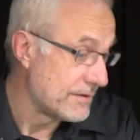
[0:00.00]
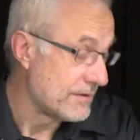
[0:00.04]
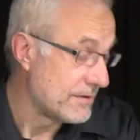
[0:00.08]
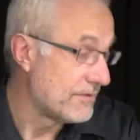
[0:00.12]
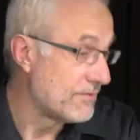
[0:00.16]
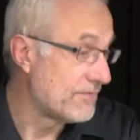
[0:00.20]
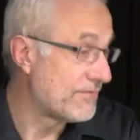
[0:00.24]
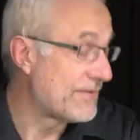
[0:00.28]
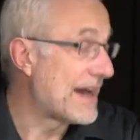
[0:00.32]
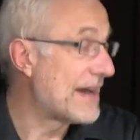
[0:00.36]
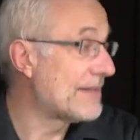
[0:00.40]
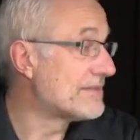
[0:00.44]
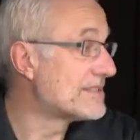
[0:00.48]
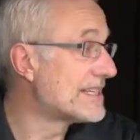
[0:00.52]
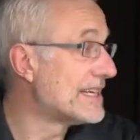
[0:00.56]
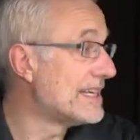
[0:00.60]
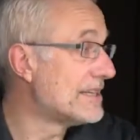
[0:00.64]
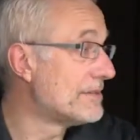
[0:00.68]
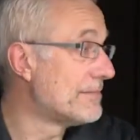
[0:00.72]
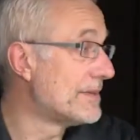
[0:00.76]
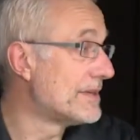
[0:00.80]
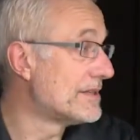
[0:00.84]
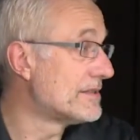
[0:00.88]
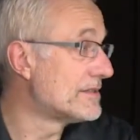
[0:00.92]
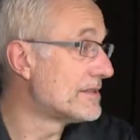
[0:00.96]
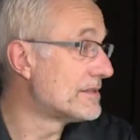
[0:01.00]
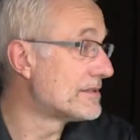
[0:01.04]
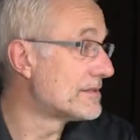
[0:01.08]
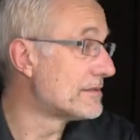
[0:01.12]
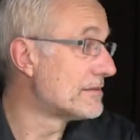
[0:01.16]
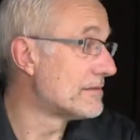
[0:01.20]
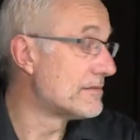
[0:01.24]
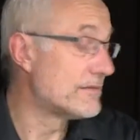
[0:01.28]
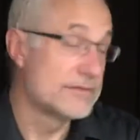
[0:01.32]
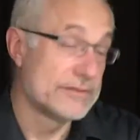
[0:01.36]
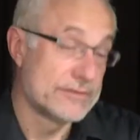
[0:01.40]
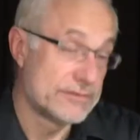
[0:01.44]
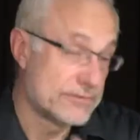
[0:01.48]
5 statements,
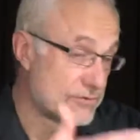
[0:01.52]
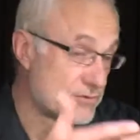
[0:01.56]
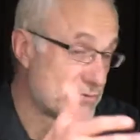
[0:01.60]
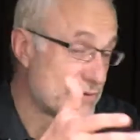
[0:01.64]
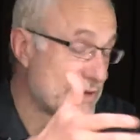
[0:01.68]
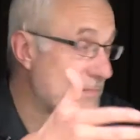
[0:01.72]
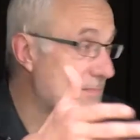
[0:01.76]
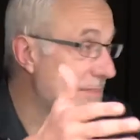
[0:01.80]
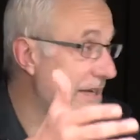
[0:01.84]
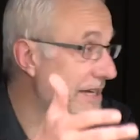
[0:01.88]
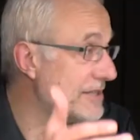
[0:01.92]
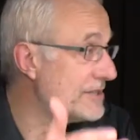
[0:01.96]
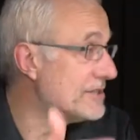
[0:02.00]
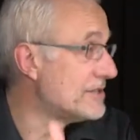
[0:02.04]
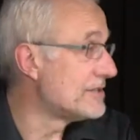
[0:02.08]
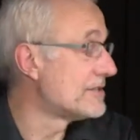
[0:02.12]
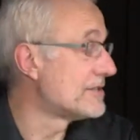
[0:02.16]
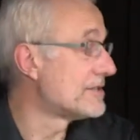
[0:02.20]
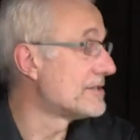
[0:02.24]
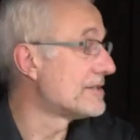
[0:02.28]
3 pages